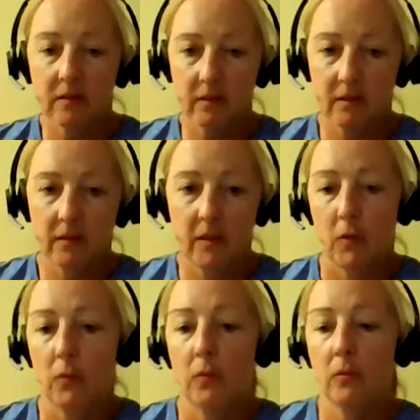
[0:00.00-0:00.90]
the
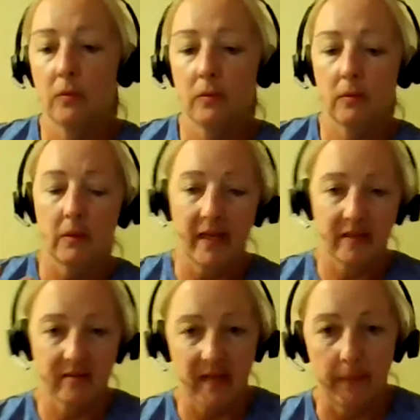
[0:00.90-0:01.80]

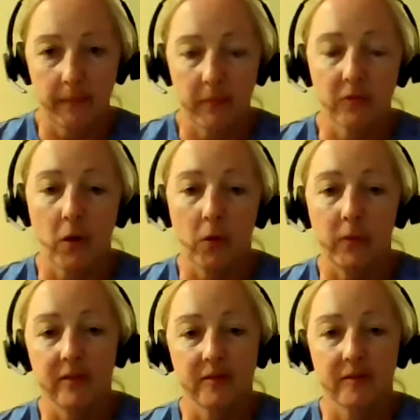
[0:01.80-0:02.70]
next step. There's
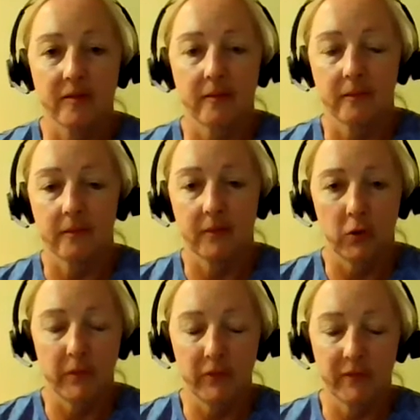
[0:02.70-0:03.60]
always,
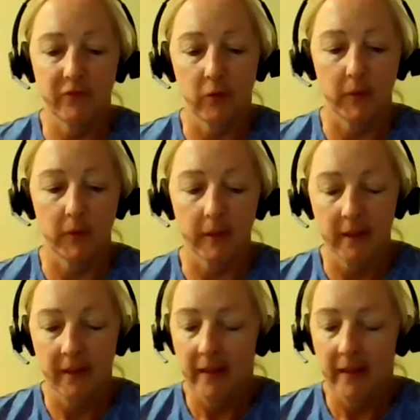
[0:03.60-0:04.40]
moving forward.